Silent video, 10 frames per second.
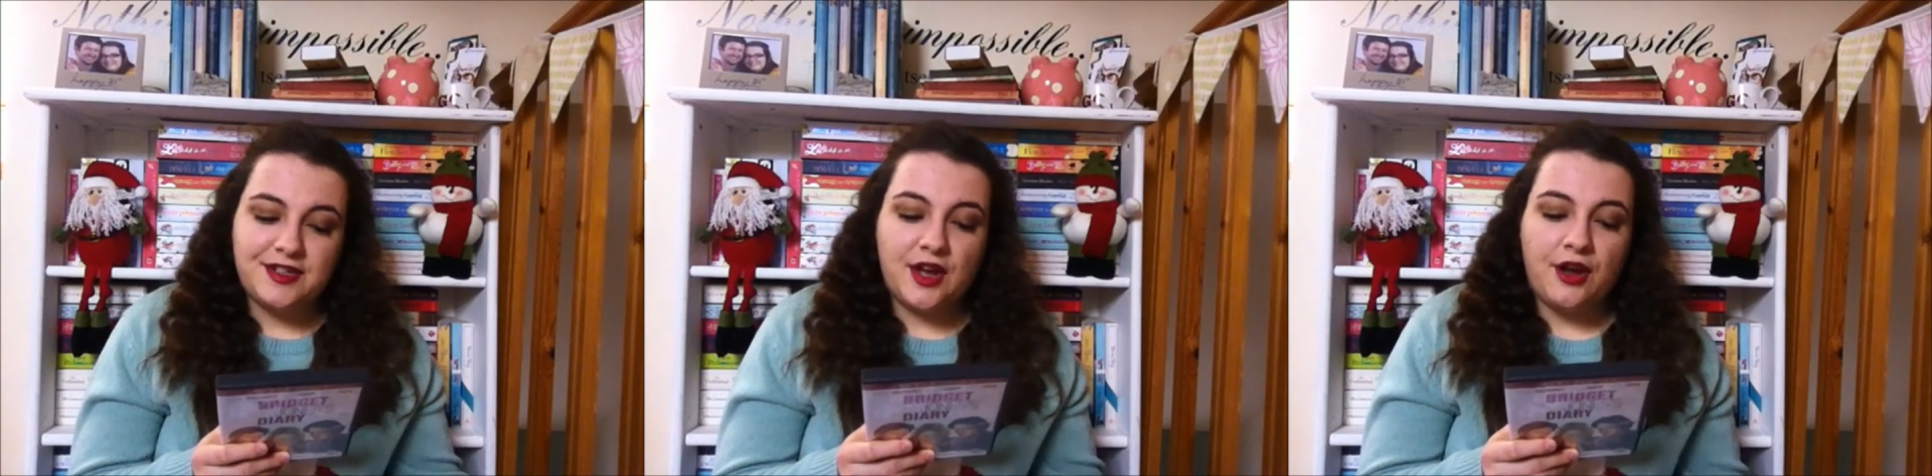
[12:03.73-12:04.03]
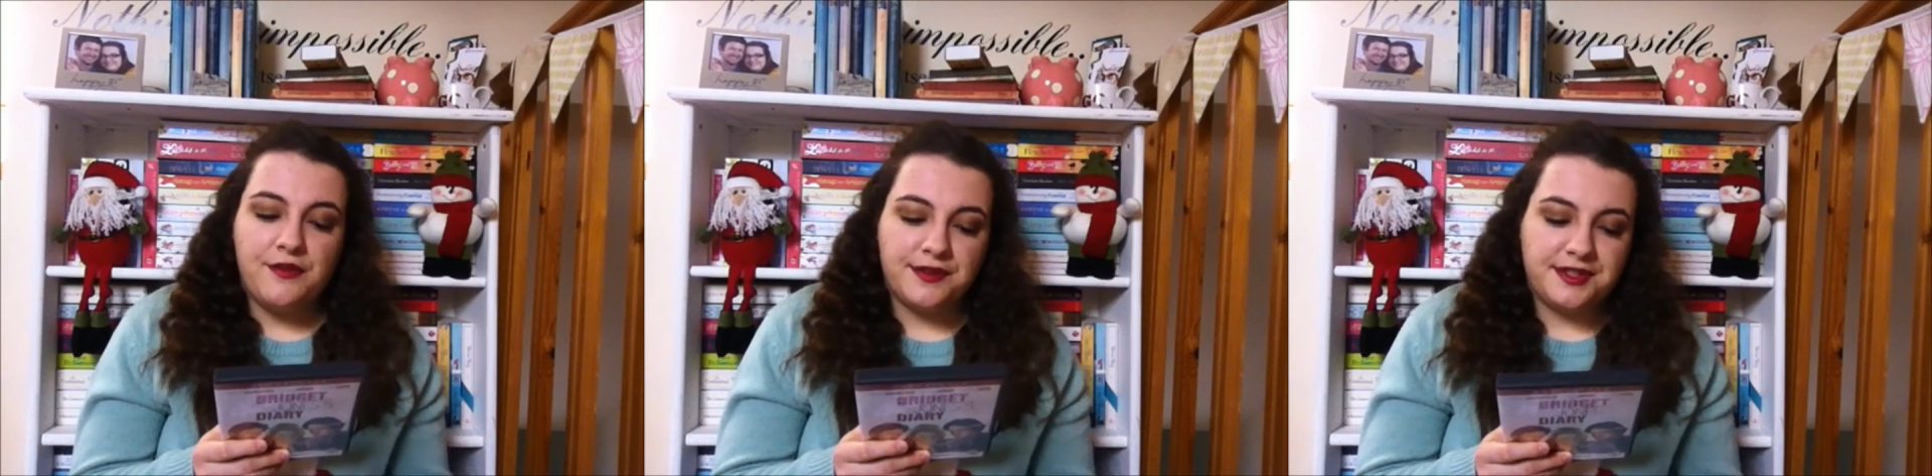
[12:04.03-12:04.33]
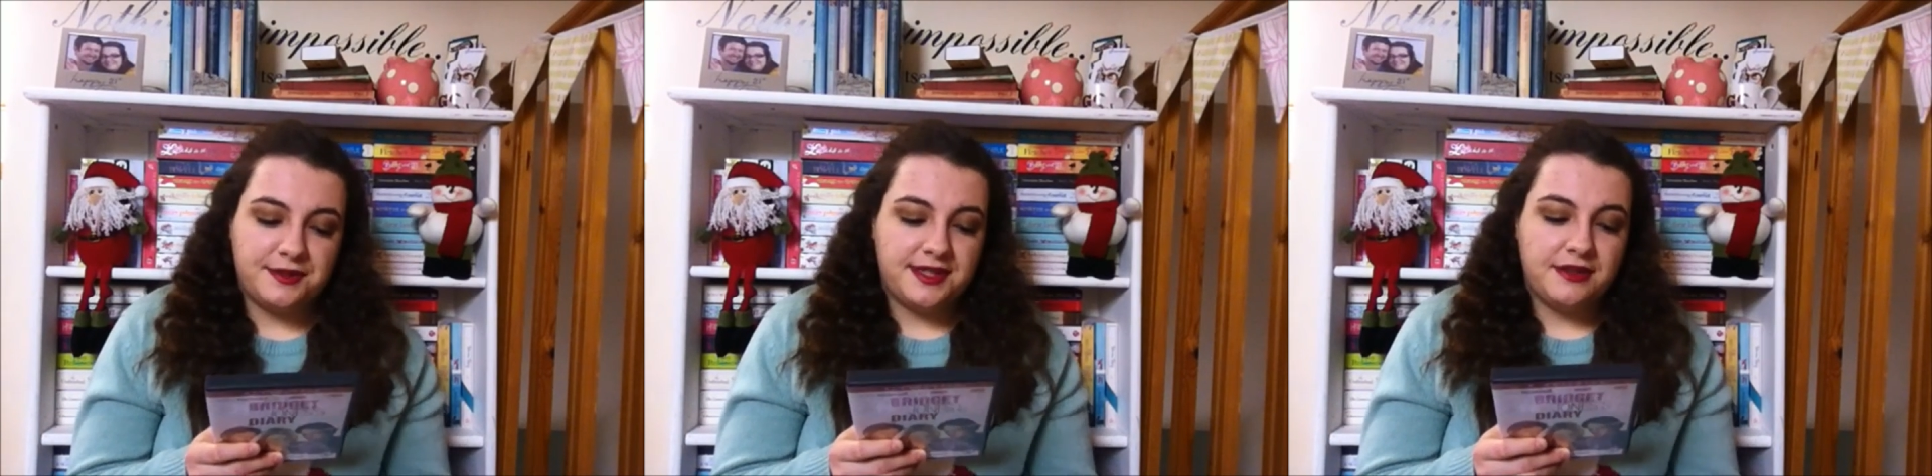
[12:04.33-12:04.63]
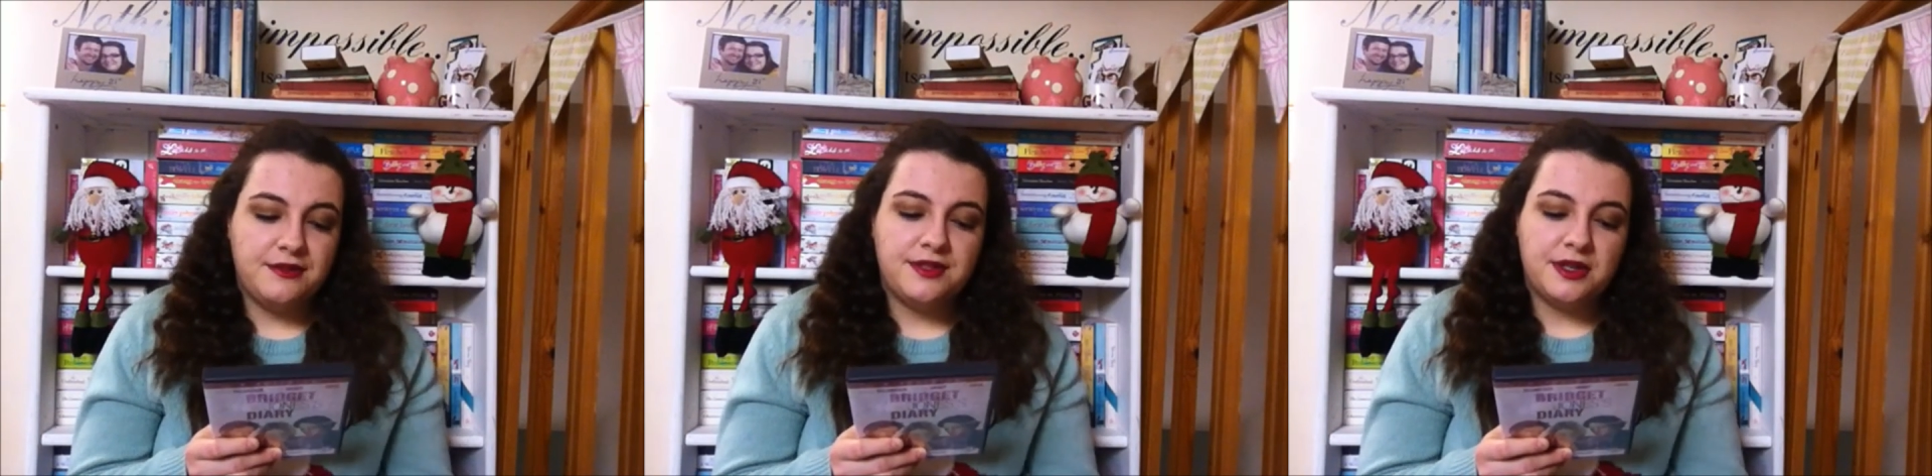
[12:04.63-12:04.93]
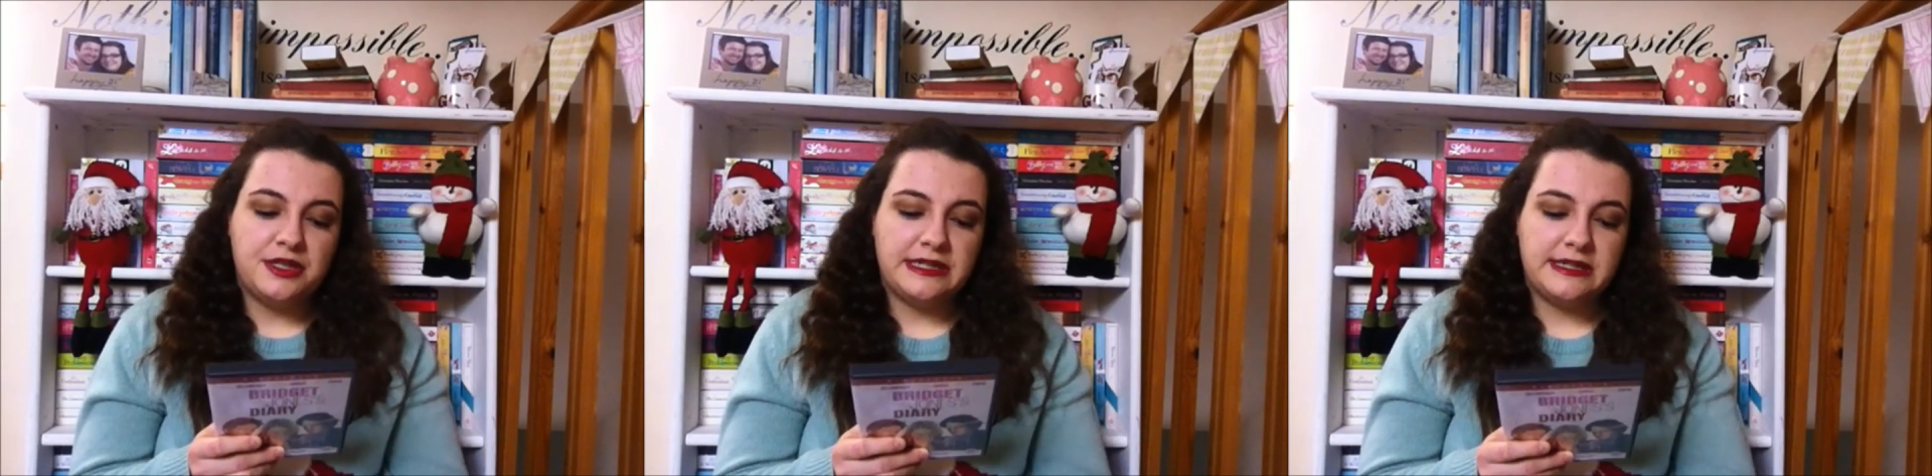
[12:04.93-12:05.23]
She's hungover and still single,
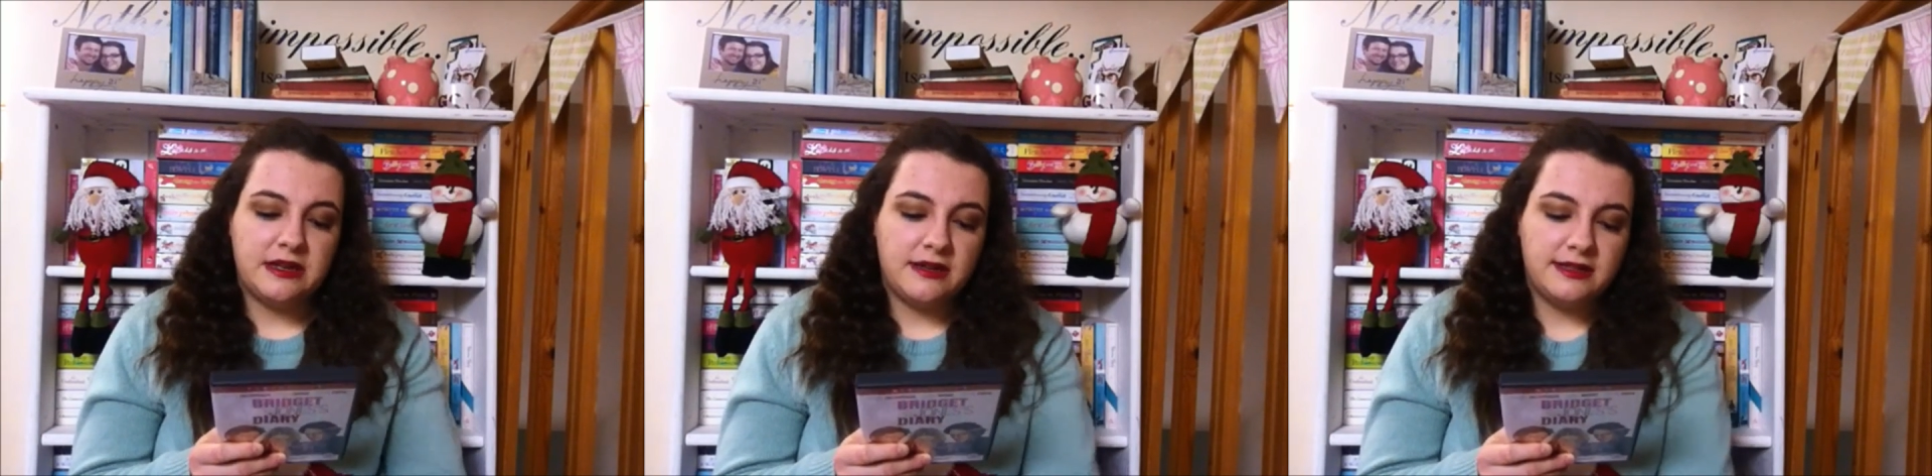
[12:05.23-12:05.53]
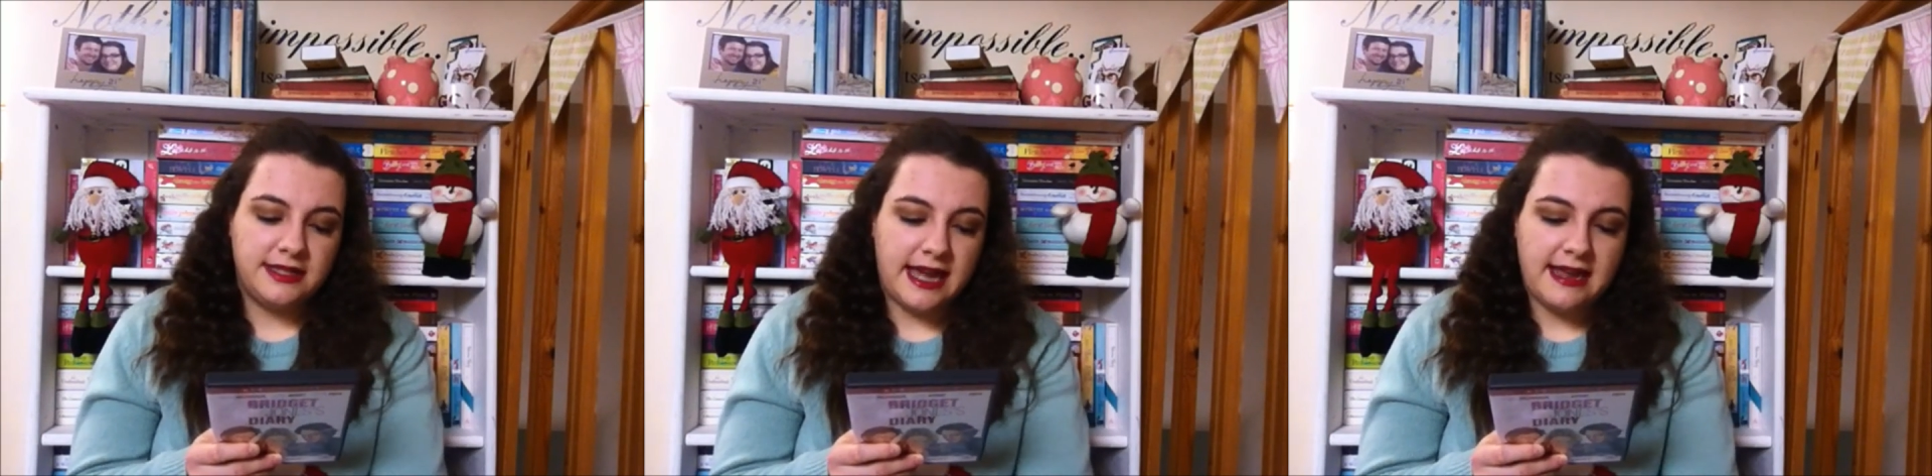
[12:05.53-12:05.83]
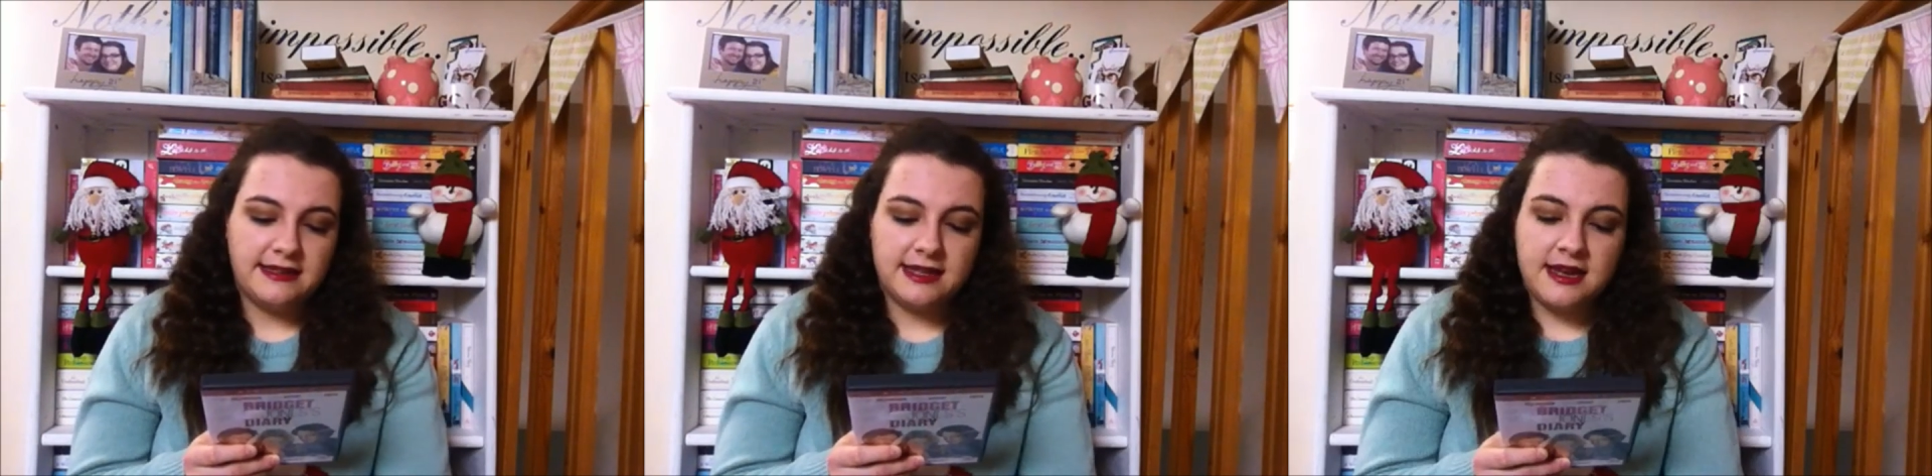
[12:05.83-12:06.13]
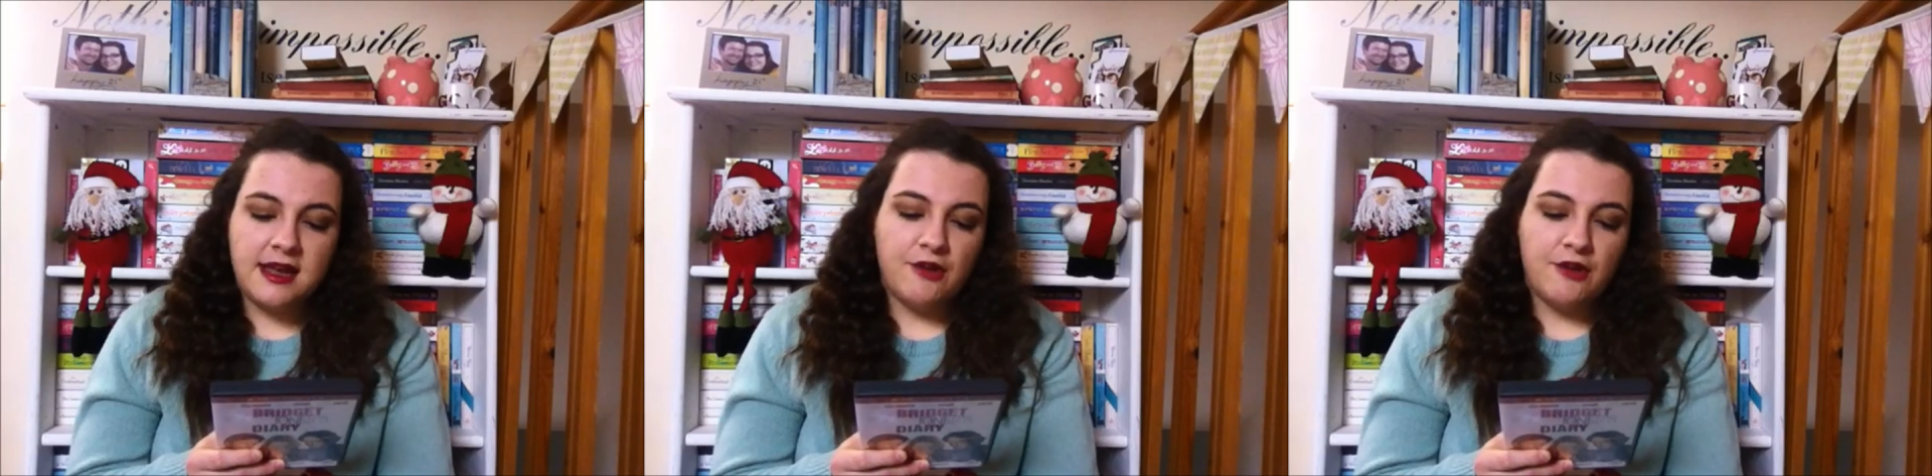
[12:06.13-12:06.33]
so she starts to get